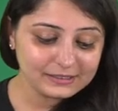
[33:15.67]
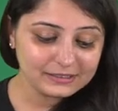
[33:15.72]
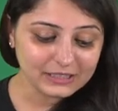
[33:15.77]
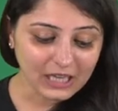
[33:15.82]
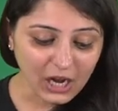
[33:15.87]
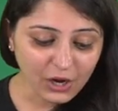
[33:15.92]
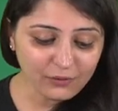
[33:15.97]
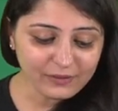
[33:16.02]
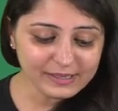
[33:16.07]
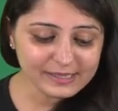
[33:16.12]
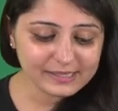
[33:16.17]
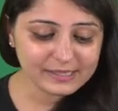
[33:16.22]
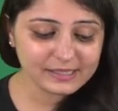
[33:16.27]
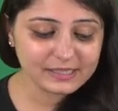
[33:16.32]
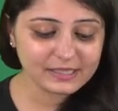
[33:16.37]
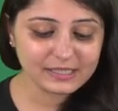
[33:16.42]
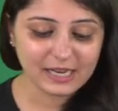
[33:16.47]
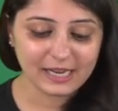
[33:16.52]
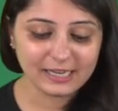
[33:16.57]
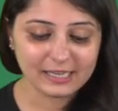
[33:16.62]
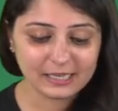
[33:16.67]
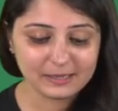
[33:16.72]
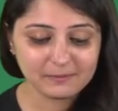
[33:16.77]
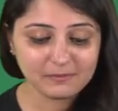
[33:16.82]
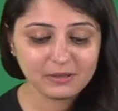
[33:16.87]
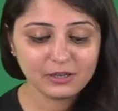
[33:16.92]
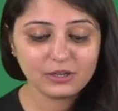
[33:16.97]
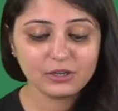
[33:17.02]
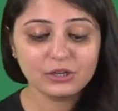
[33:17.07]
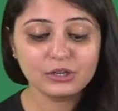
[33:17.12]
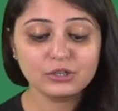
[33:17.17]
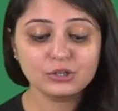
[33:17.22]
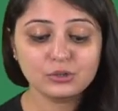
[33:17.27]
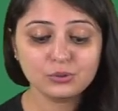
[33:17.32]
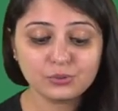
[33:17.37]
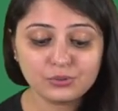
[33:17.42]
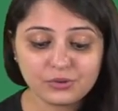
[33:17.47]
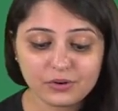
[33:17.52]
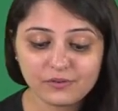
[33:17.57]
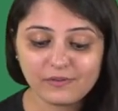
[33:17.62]
now is the time
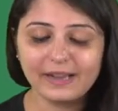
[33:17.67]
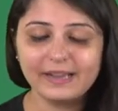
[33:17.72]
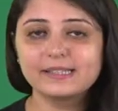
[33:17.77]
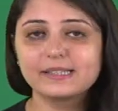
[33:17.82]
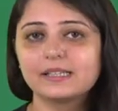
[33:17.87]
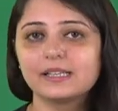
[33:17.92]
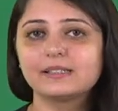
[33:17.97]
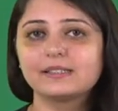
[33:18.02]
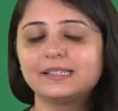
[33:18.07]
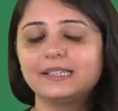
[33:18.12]
to revise.